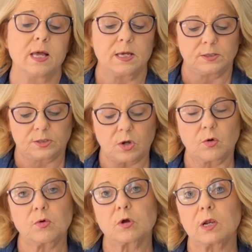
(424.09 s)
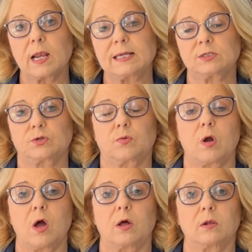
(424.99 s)
So
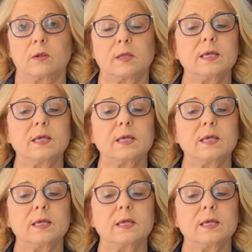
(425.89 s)
cholesterol